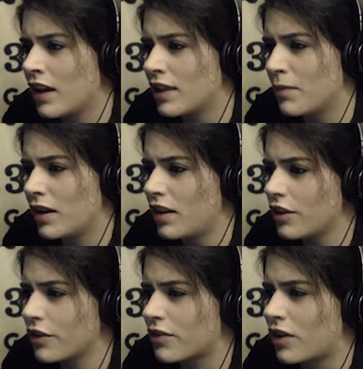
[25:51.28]
In the middle
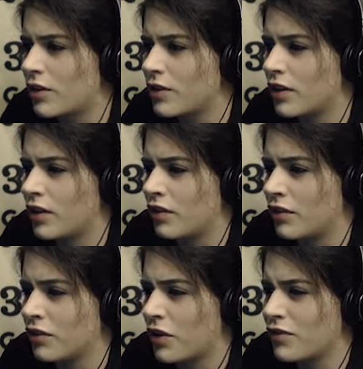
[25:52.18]
of the
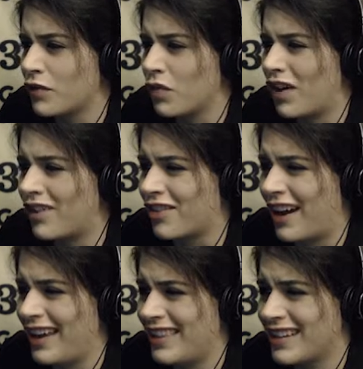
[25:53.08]
grove of
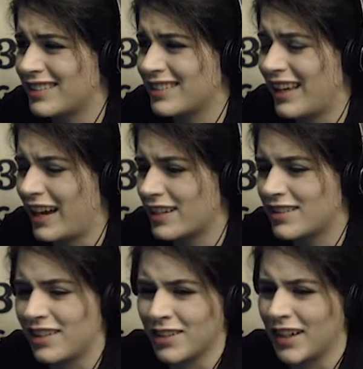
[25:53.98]
writhing
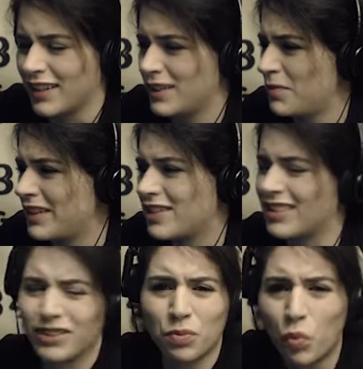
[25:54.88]
sacks, oh god, this place
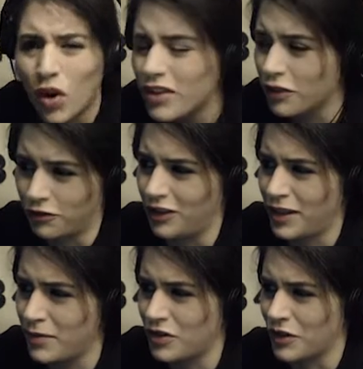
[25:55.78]
just has wonderful
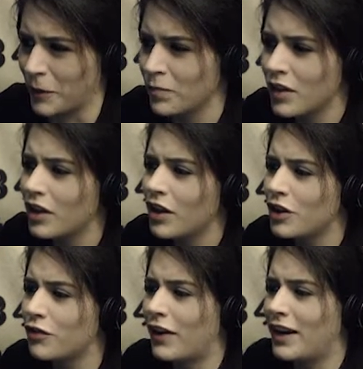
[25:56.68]
imagery.
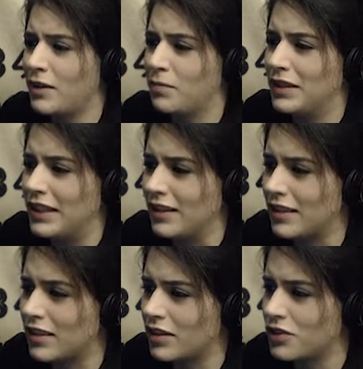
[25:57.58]
You find a
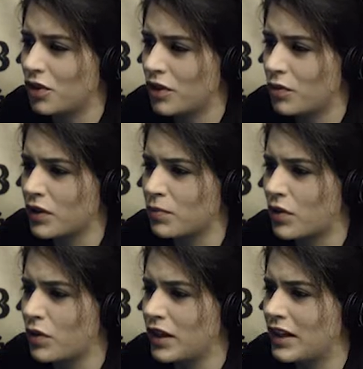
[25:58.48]
plinth adorned with
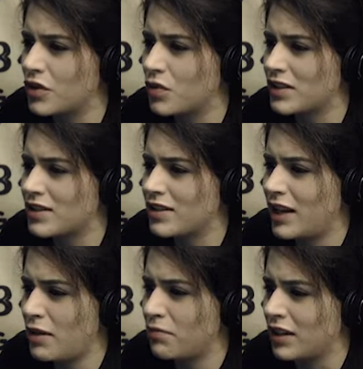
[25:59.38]
broken and twisted
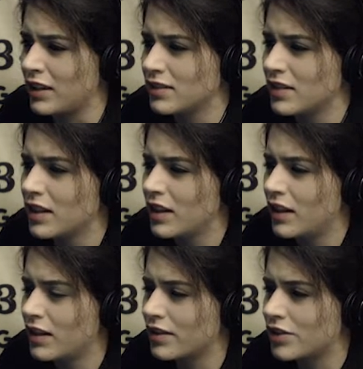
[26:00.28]
nameplates,
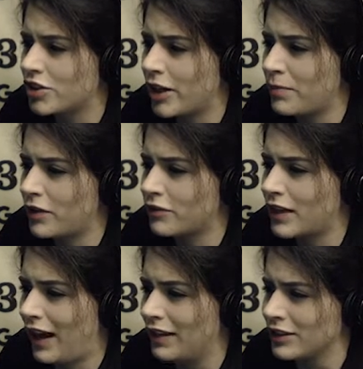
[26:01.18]
the shape of
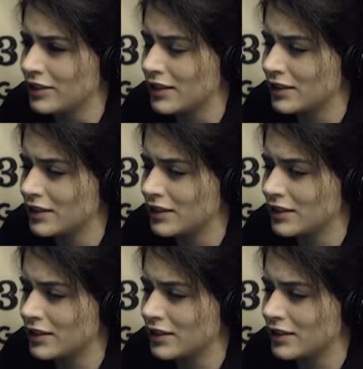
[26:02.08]
collars.